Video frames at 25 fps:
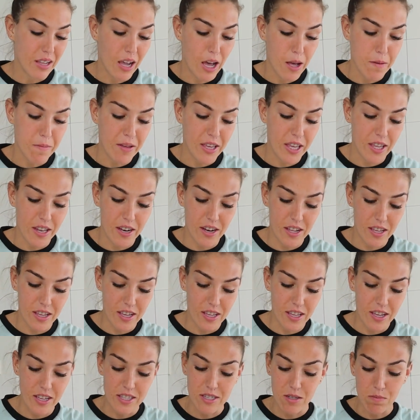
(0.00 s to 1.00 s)
I mean,
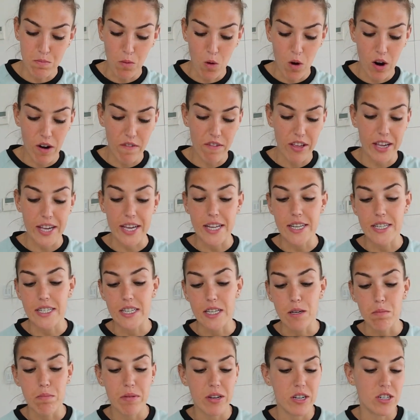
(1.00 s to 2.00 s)
it's more of like a
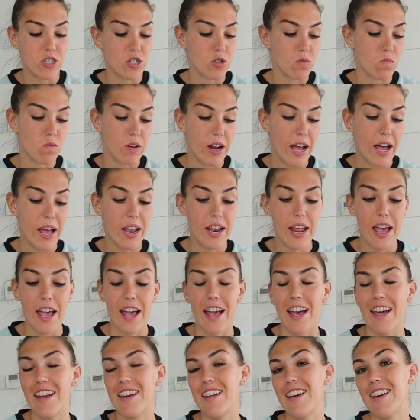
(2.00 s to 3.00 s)
deepish red
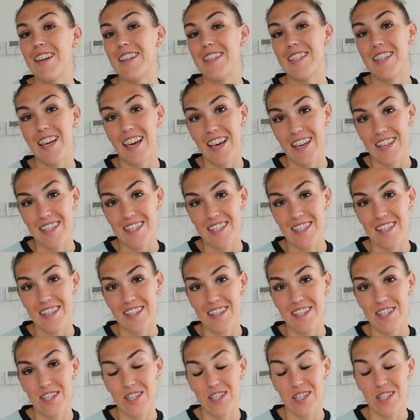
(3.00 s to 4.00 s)
and it tastes
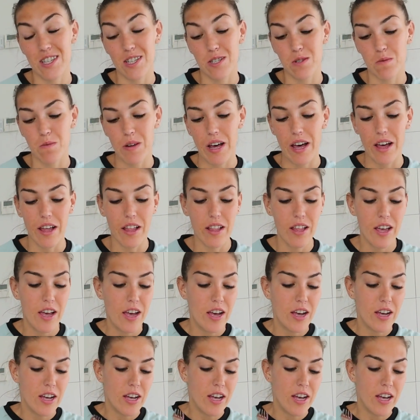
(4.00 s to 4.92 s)
delicious as well.